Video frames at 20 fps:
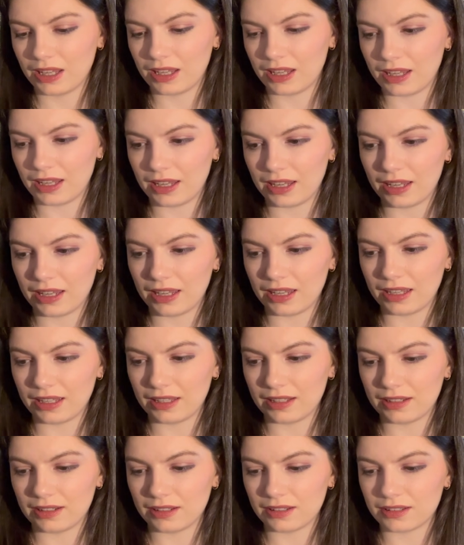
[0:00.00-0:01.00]

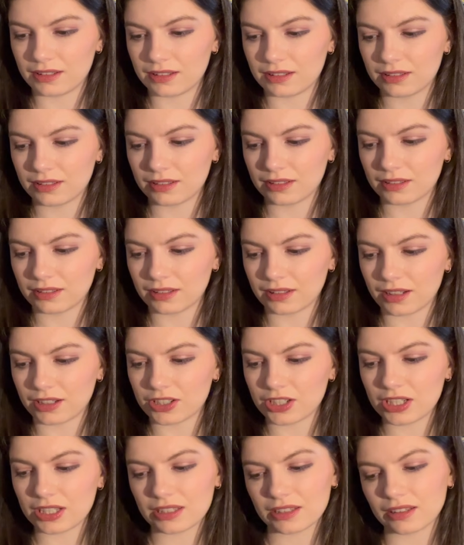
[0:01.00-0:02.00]
and I
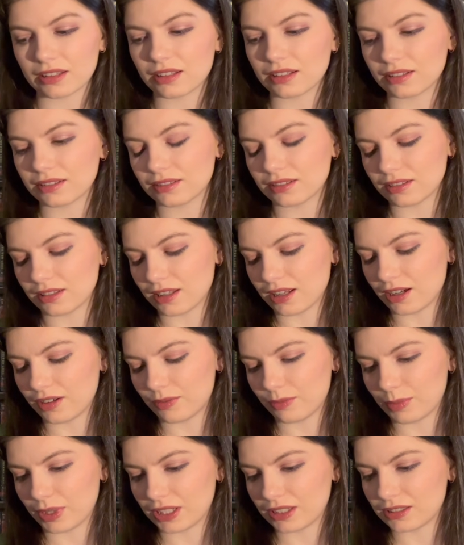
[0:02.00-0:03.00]
just
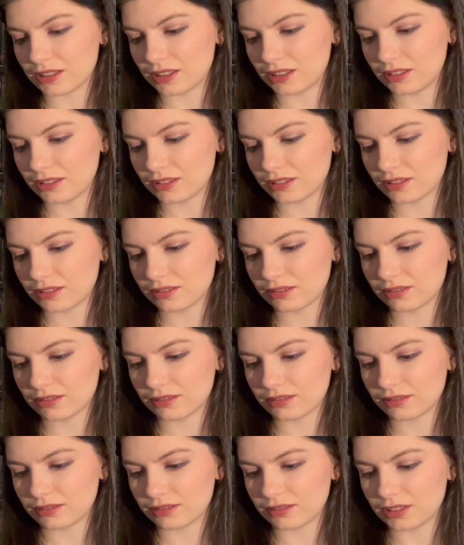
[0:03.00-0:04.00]
love magazines.
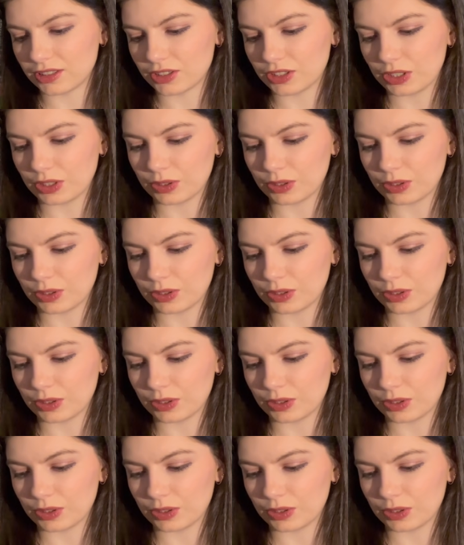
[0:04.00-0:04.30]
They're so